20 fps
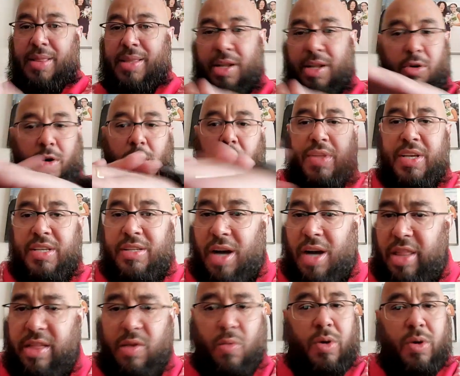then all these
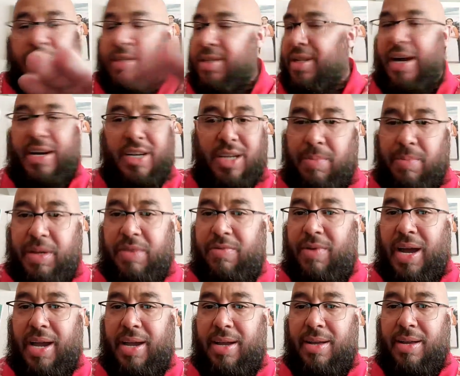other ones are not going to be
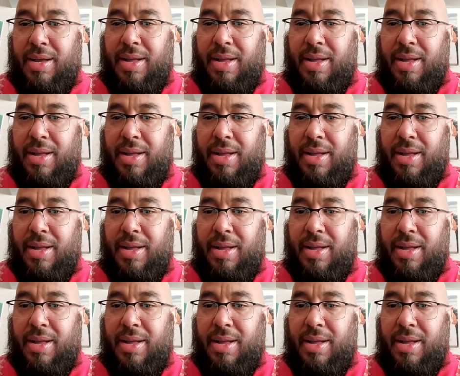right.